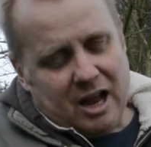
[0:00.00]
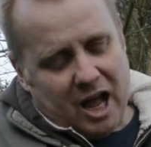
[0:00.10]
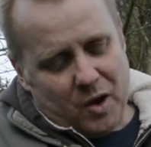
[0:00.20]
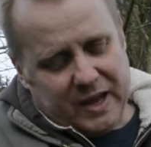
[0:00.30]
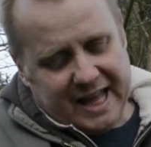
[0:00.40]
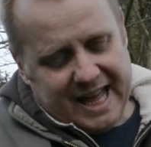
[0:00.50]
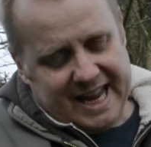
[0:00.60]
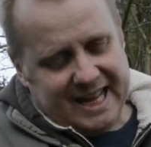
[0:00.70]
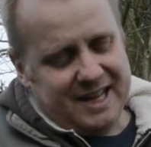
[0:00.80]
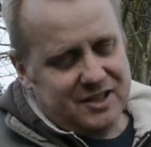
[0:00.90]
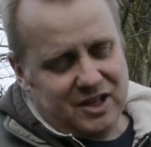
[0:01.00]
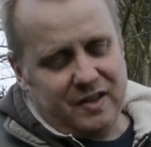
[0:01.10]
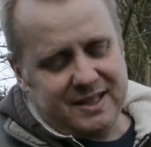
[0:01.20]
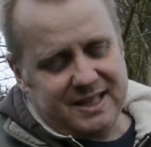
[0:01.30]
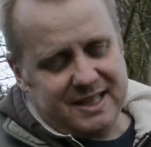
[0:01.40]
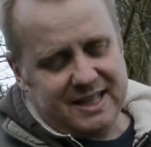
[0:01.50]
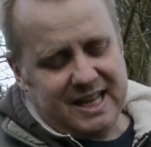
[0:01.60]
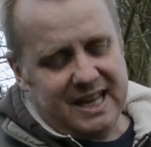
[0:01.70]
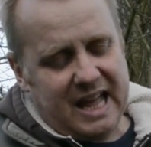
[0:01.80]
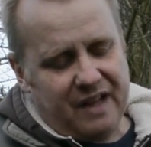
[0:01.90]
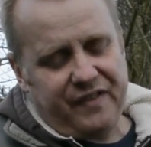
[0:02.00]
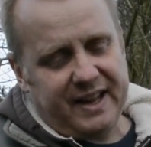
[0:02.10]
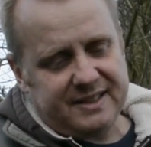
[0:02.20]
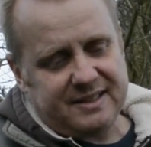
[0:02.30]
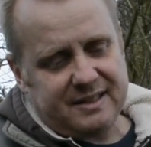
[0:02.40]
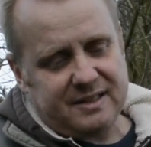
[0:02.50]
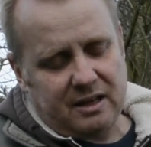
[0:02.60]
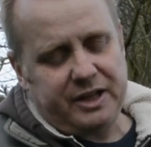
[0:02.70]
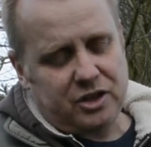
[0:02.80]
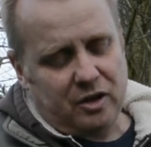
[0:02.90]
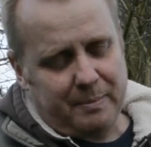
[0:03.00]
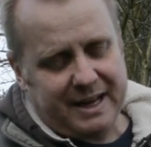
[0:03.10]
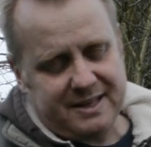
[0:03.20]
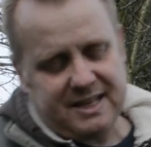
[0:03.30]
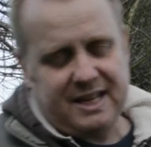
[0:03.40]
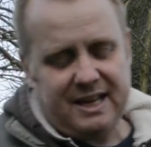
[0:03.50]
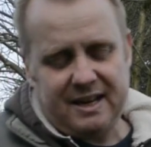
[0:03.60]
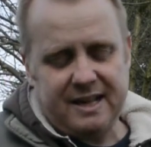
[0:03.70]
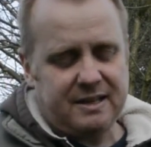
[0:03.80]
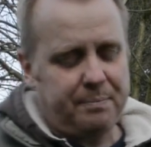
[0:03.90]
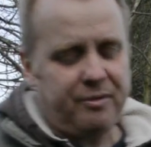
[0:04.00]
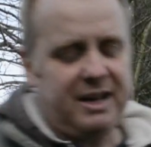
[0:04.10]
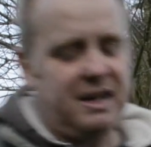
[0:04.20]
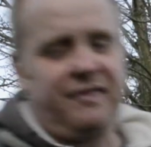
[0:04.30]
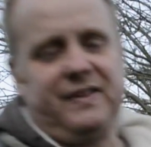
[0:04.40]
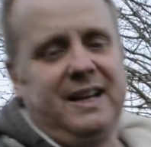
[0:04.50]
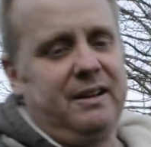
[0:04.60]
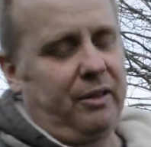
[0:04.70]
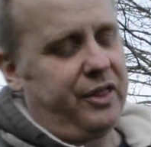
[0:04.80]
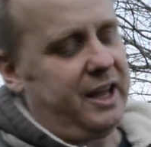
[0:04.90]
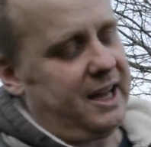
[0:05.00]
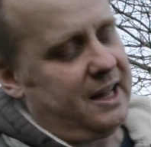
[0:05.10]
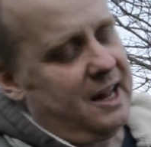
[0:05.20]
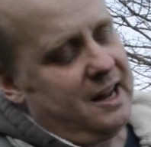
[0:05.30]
Okay, so this is the FX Side Shot magazine. It's a pretty nifty little thing.